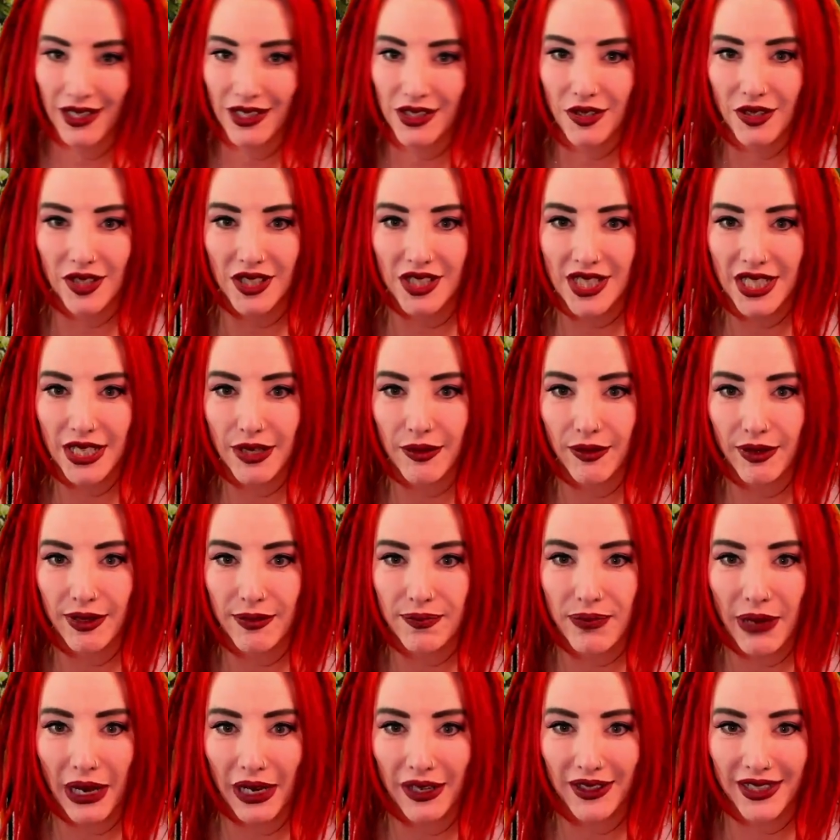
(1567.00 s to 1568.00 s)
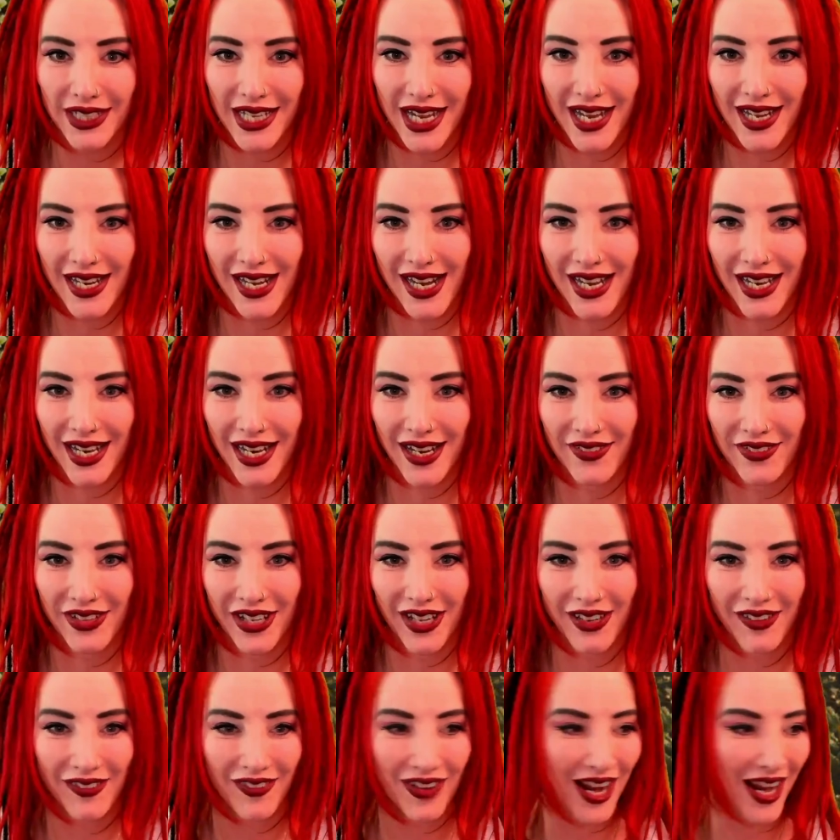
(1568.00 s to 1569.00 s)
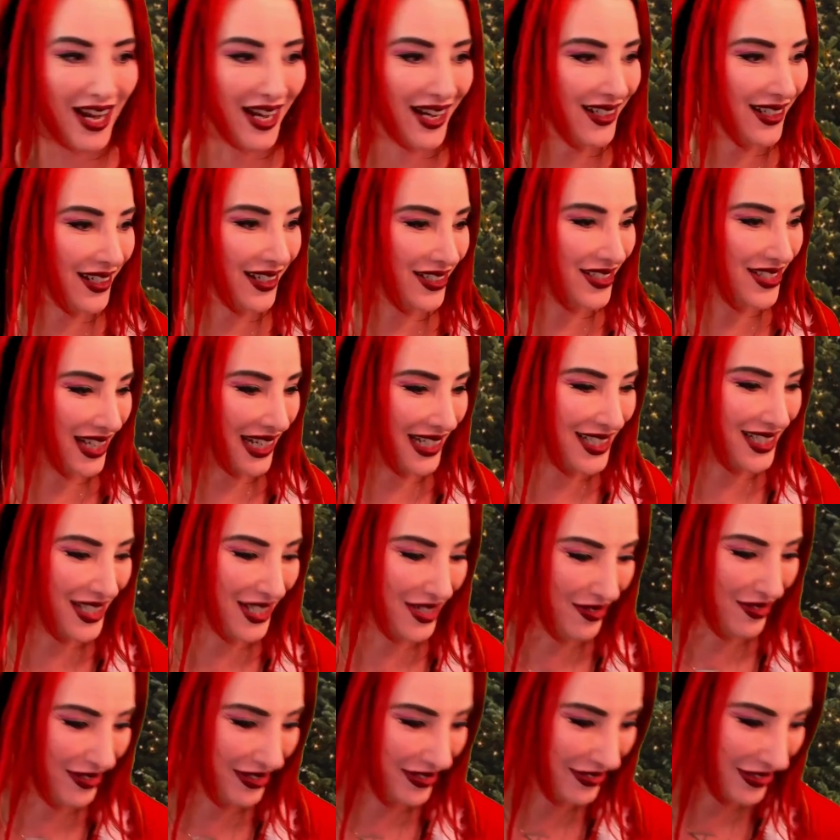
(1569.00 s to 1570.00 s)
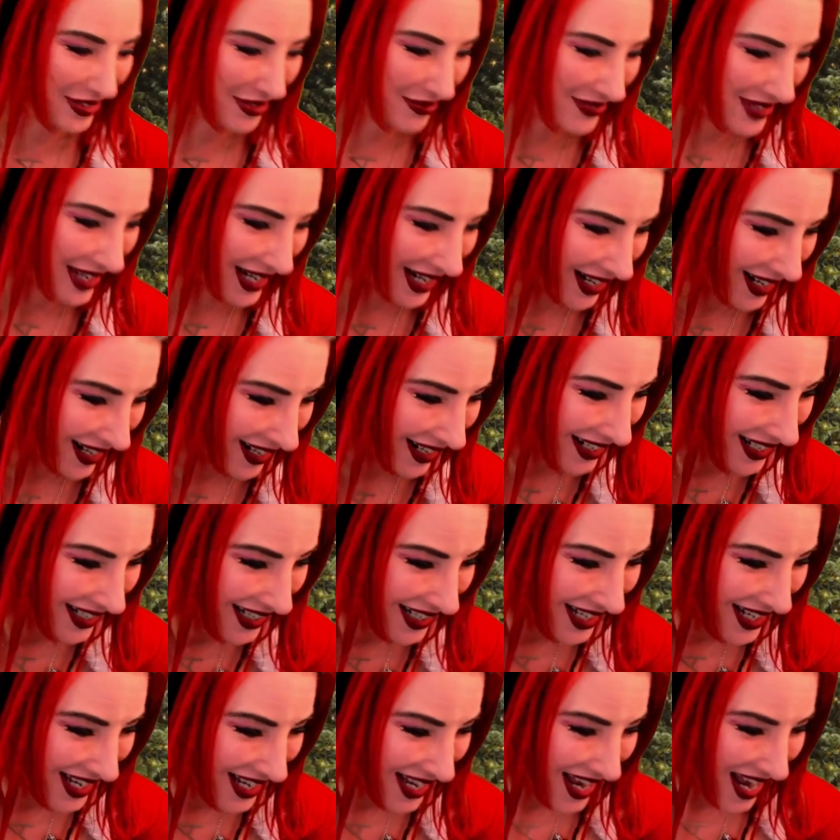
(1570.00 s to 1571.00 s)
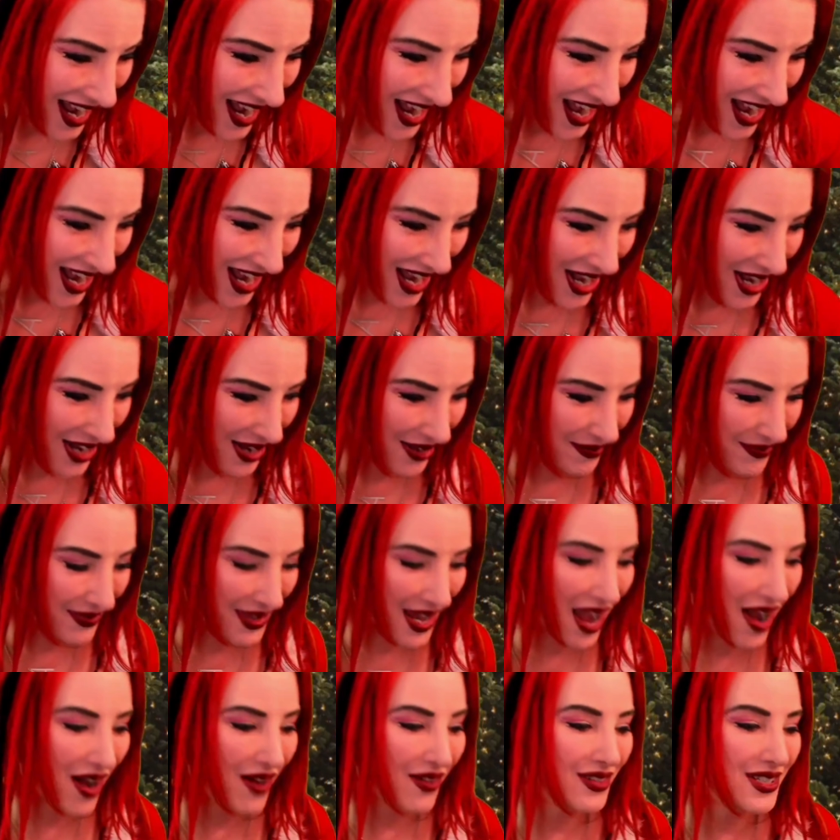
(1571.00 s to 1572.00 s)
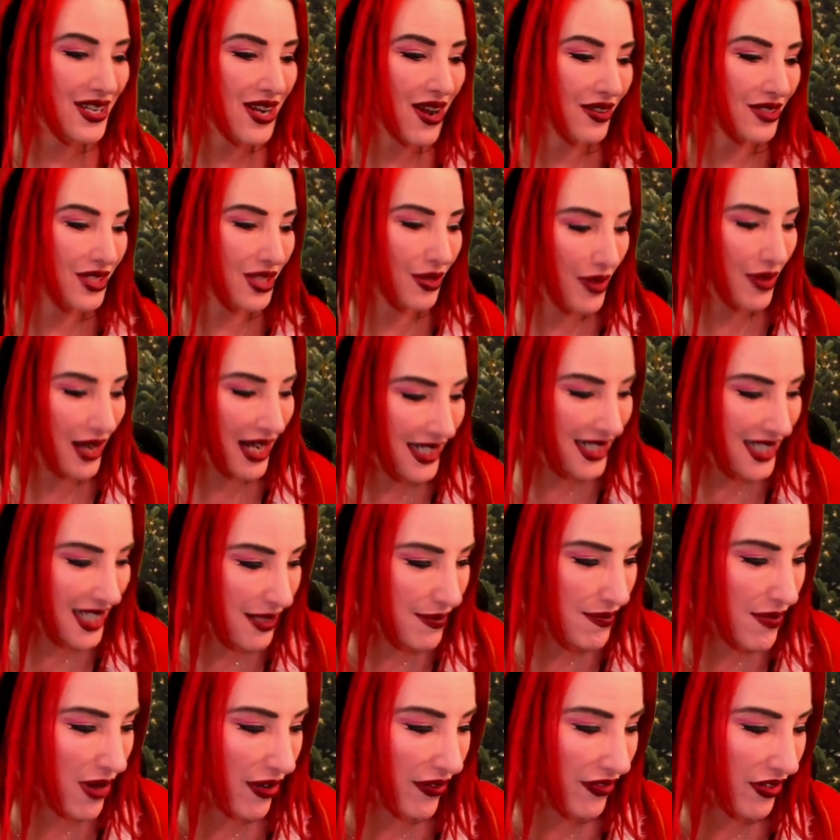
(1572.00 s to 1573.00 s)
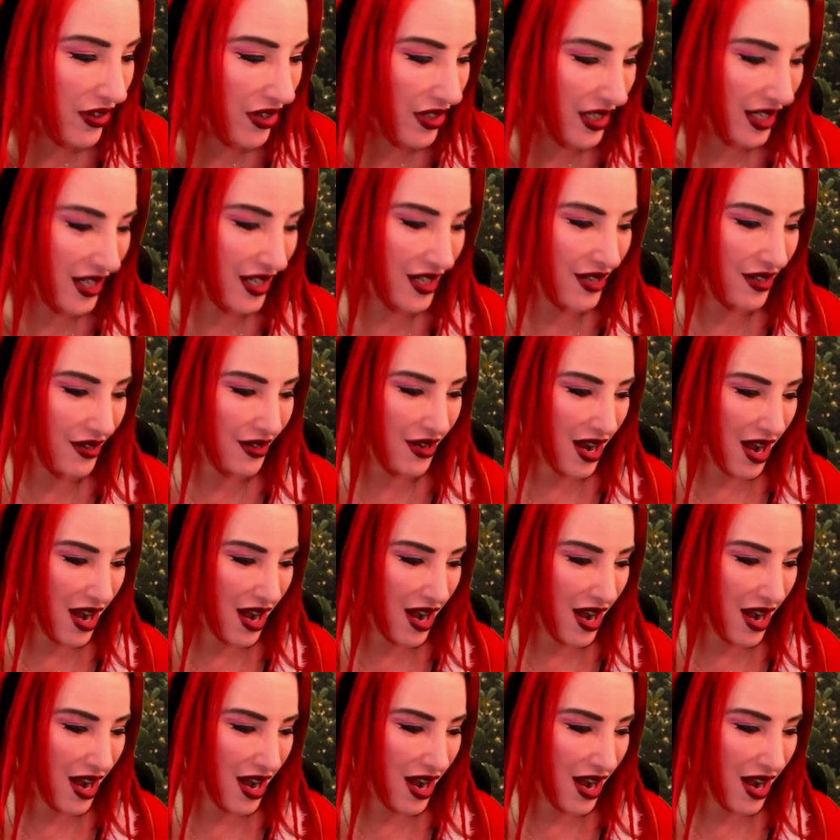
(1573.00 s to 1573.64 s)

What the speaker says: you can see we barely ate any of it, right? There's like 2 of them there. So what I did, Malvolio,